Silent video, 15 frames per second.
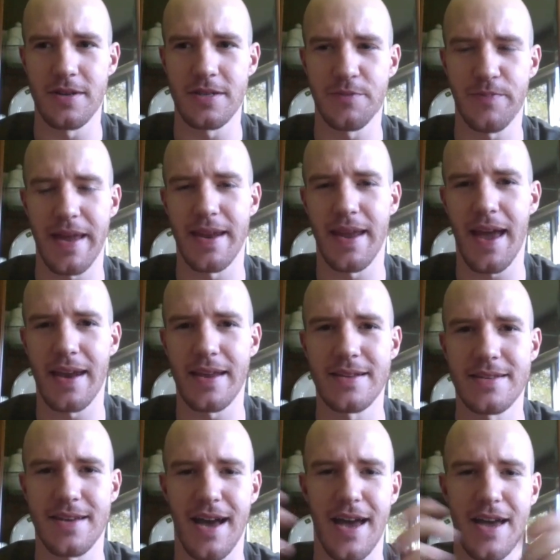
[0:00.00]
spend any
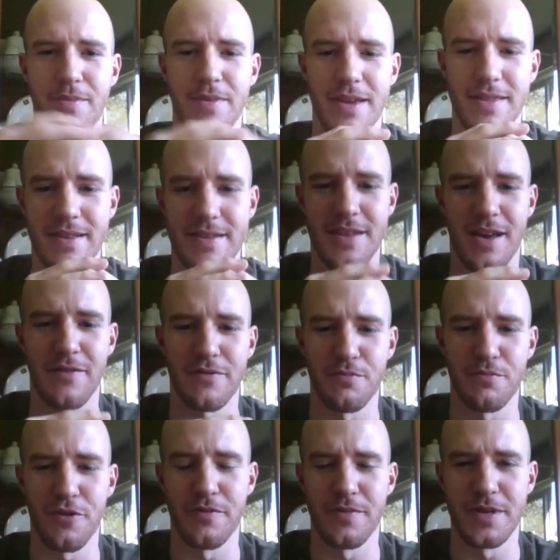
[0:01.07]
time in the self
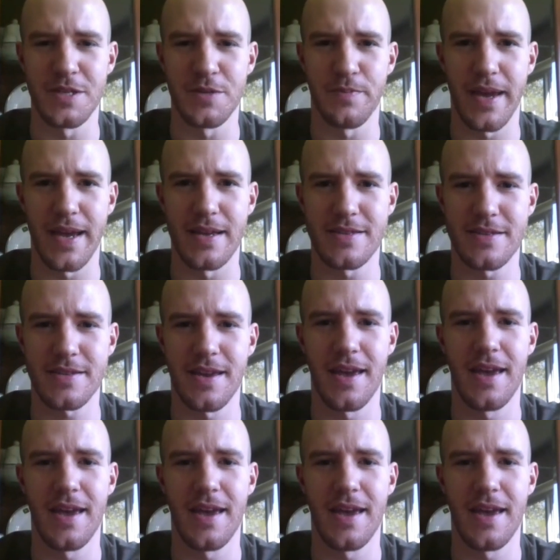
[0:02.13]
improvement space,